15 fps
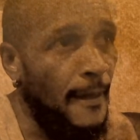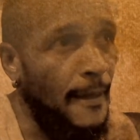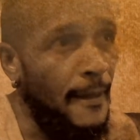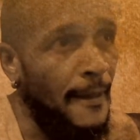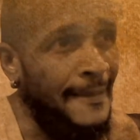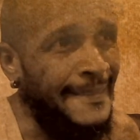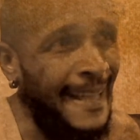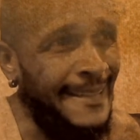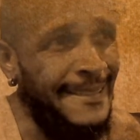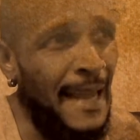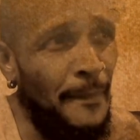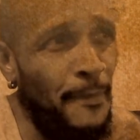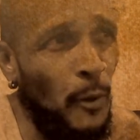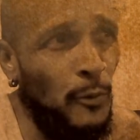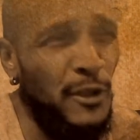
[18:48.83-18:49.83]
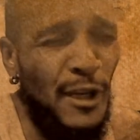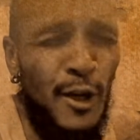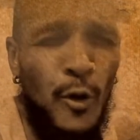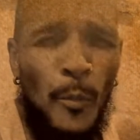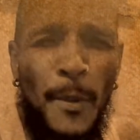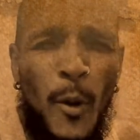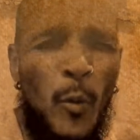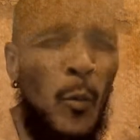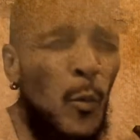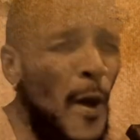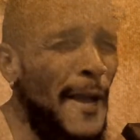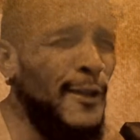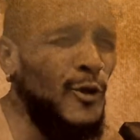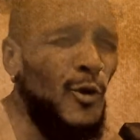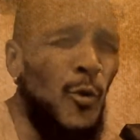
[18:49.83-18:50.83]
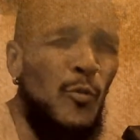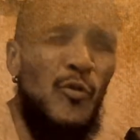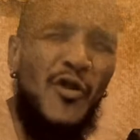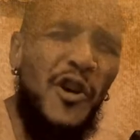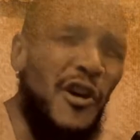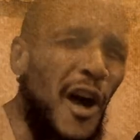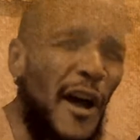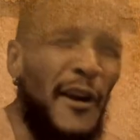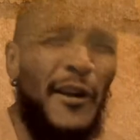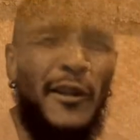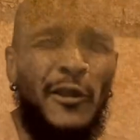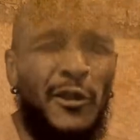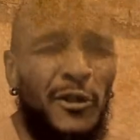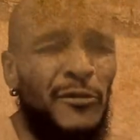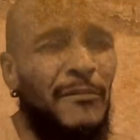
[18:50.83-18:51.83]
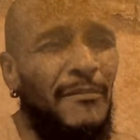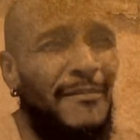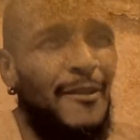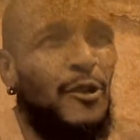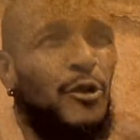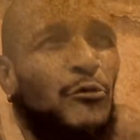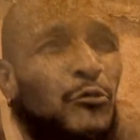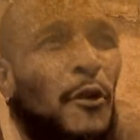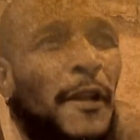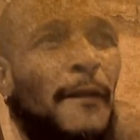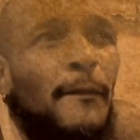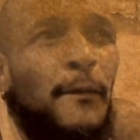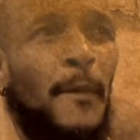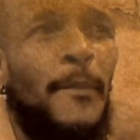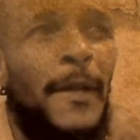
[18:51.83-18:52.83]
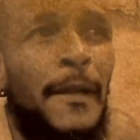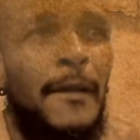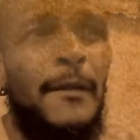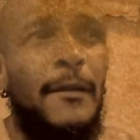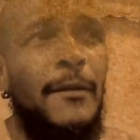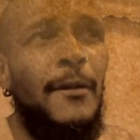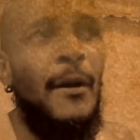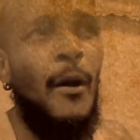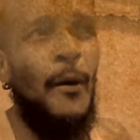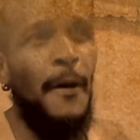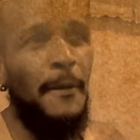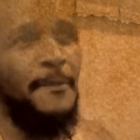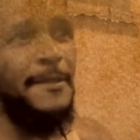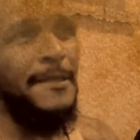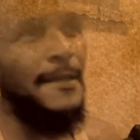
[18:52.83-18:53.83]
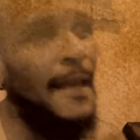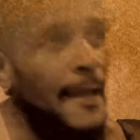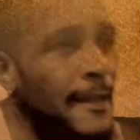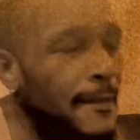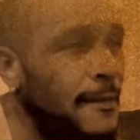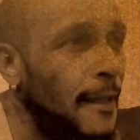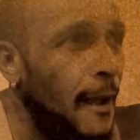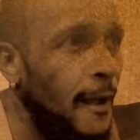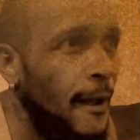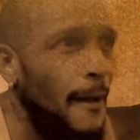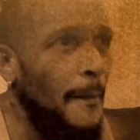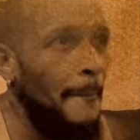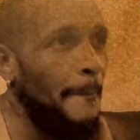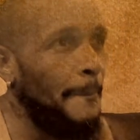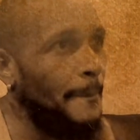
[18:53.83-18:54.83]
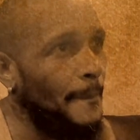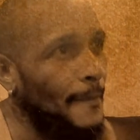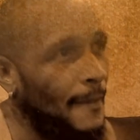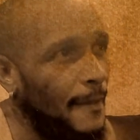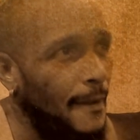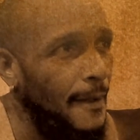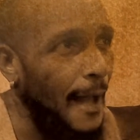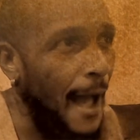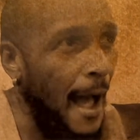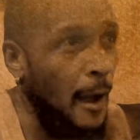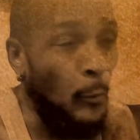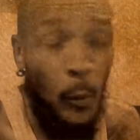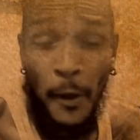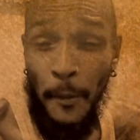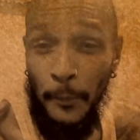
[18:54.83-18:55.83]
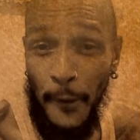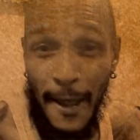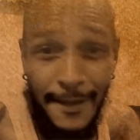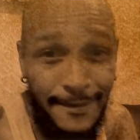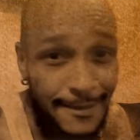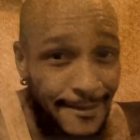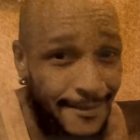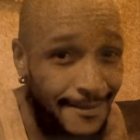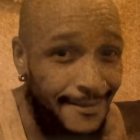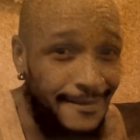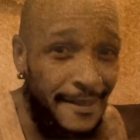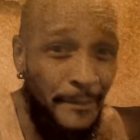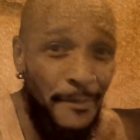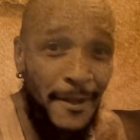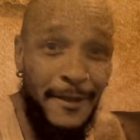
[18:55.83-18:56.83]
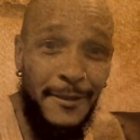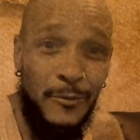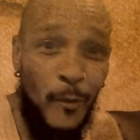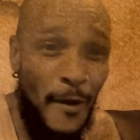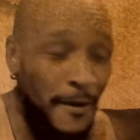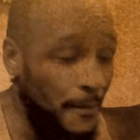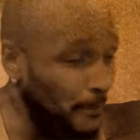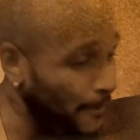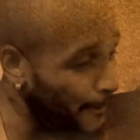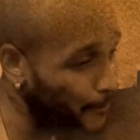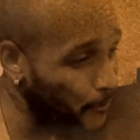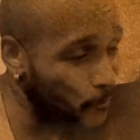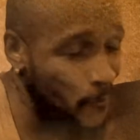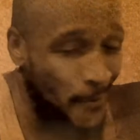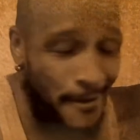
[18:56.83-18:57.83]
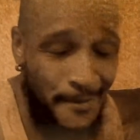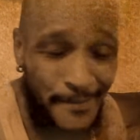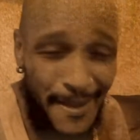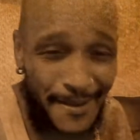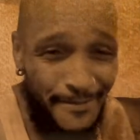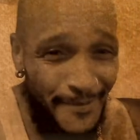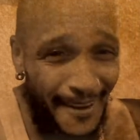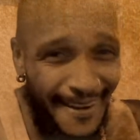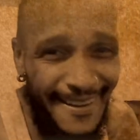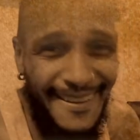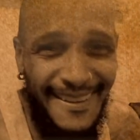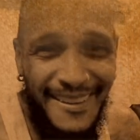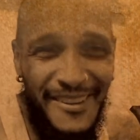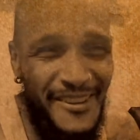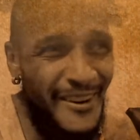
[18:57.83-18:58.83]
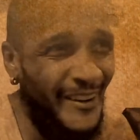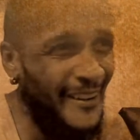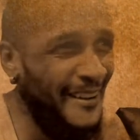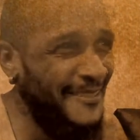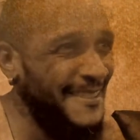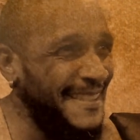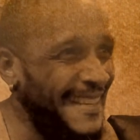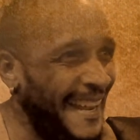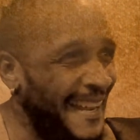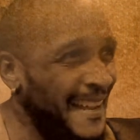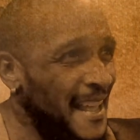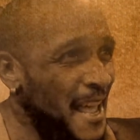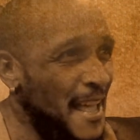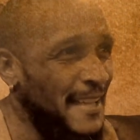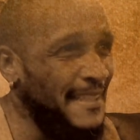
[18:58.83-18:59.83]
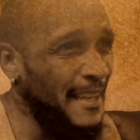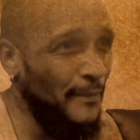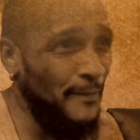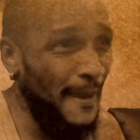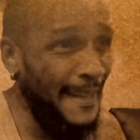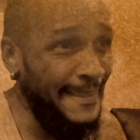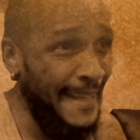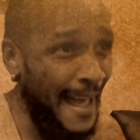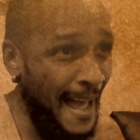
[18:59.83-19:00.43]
At that time, there was a little bit way too gutter street for me, you know what I'm saying? I want to practice. Them niggas want to play the corner, make money, you know what I'm saying? Stuff like that.